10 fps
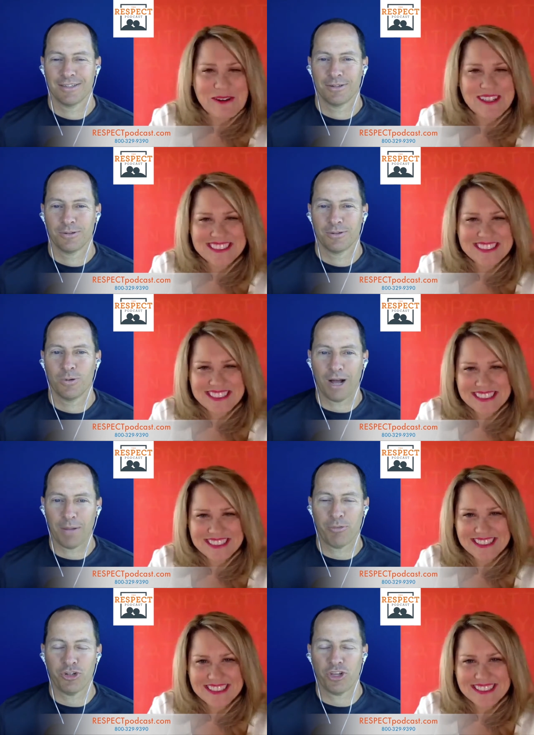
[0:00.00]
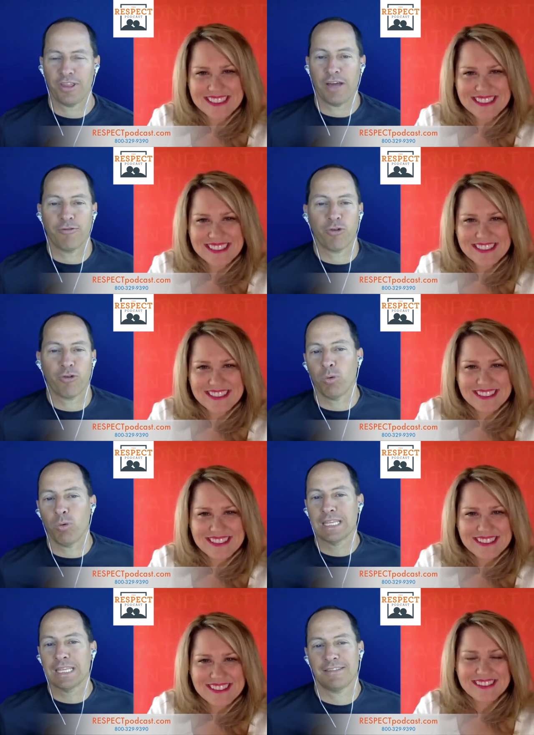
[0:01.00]
Speaker 1: in the world. Well, I appreciate that. For
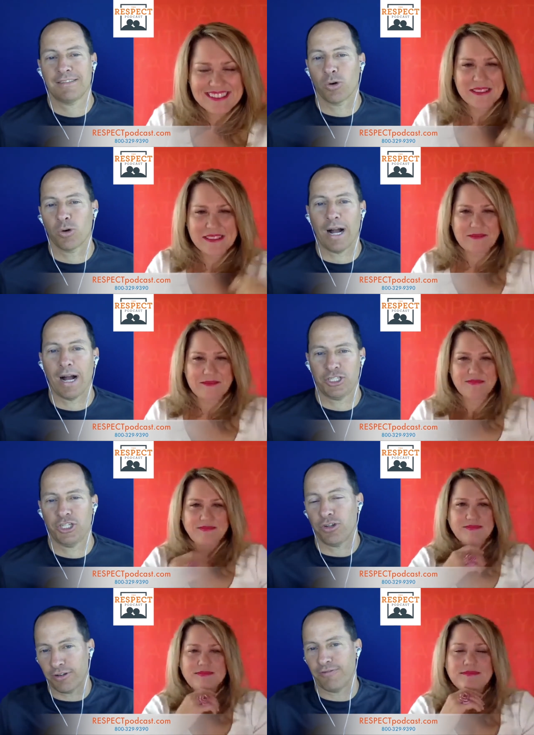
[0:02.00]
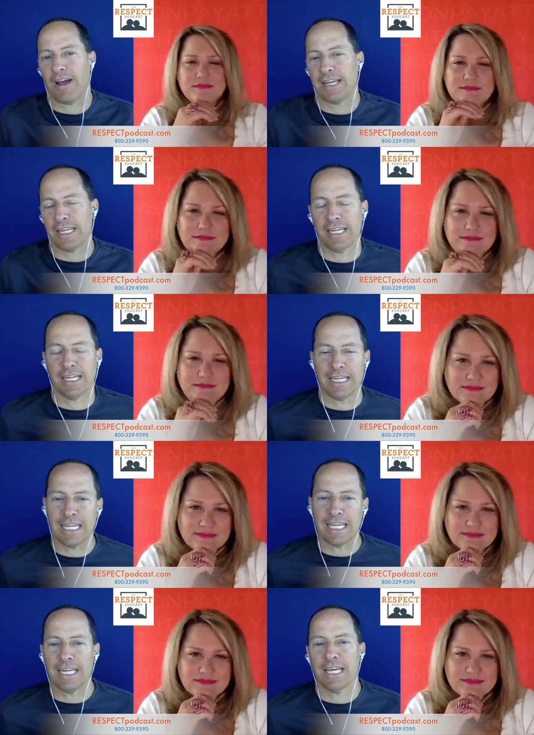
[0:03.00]
everyone listening or watching, you can find Neen
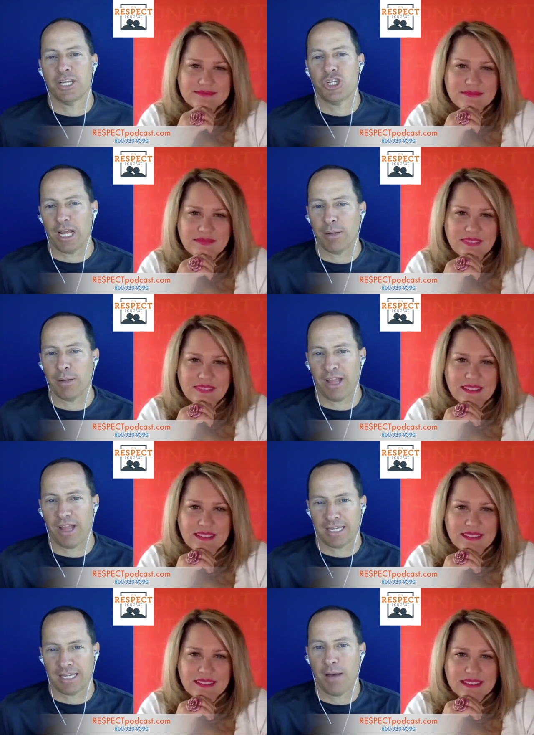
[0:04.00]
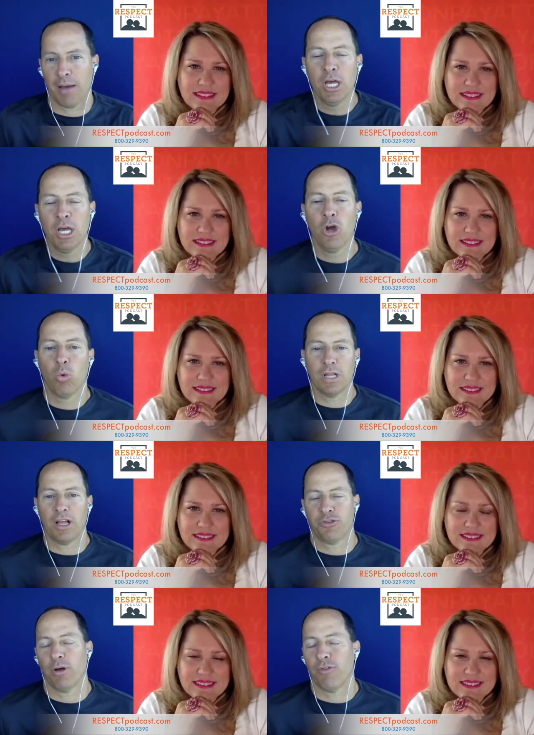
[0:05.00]
at neenjames.com.
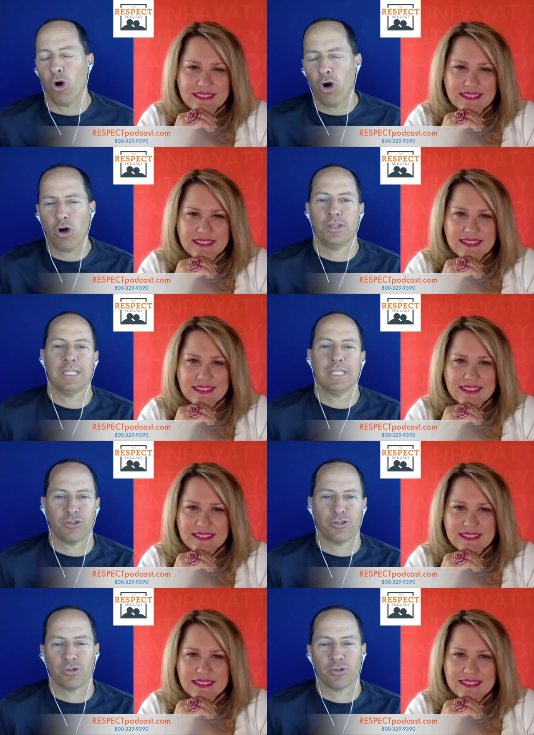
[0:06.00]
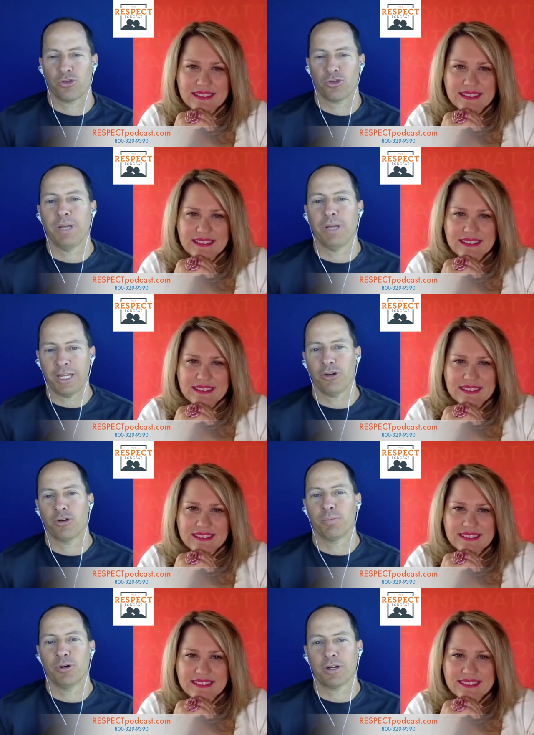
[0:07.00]
We'll also have all the links to her social
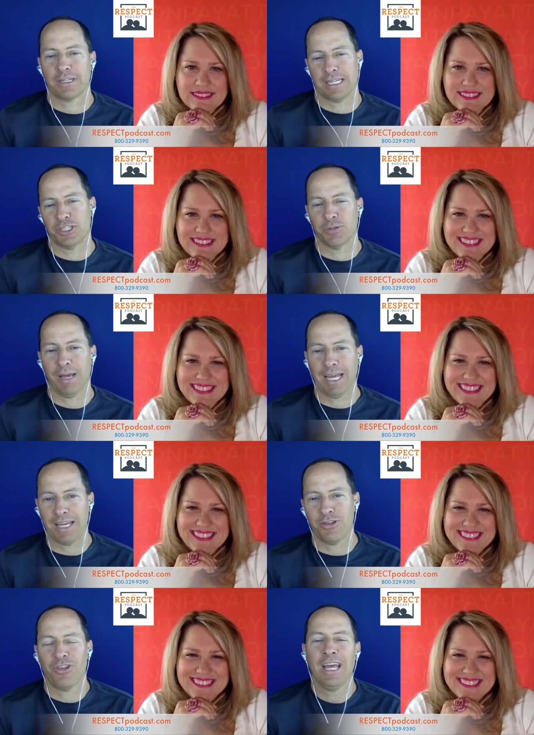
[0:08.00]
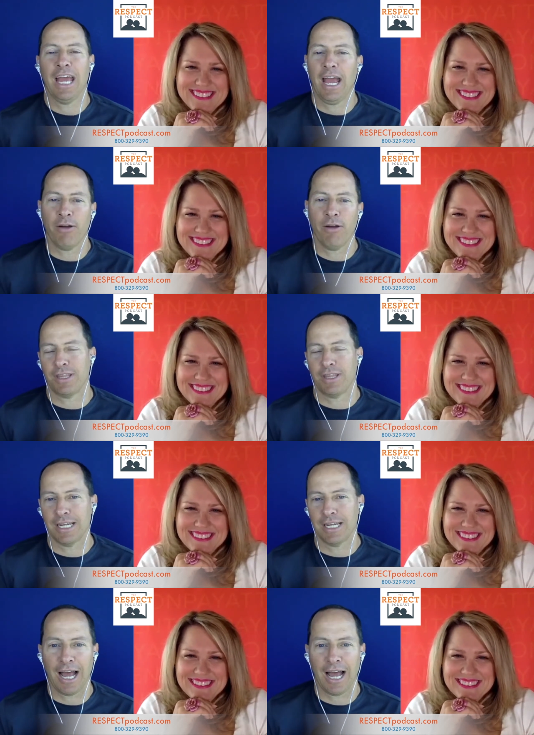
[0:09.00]
media, her book, Attention Pays,
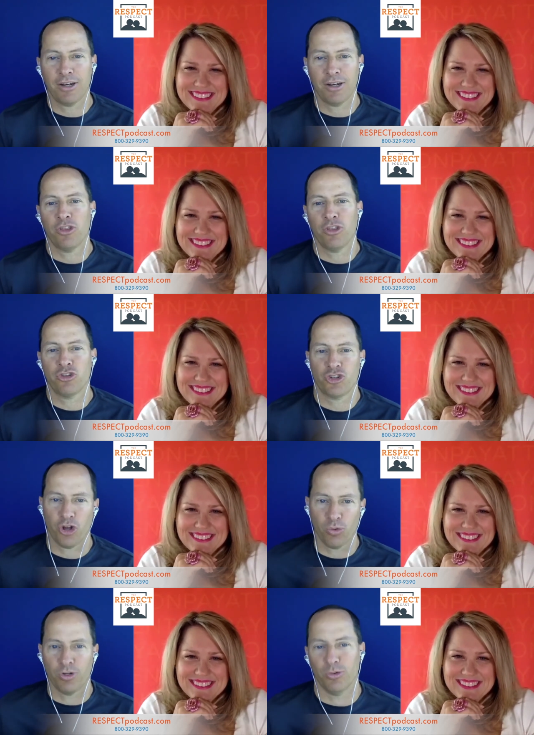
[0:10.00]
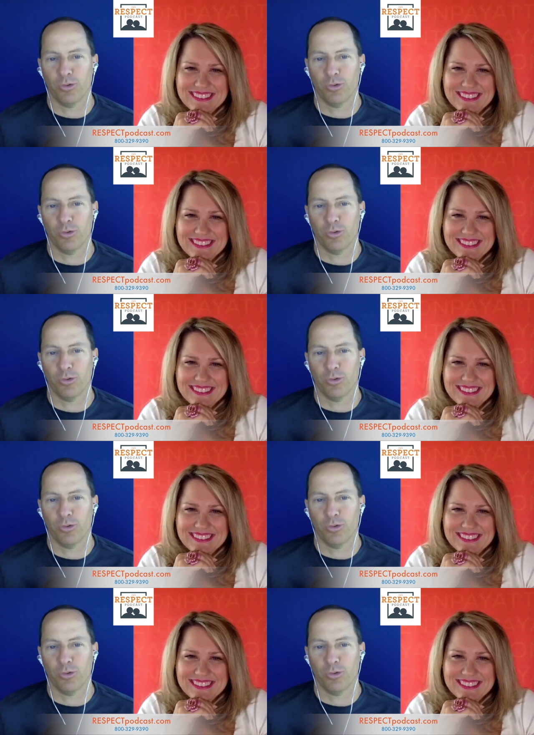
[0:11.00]
everything on the show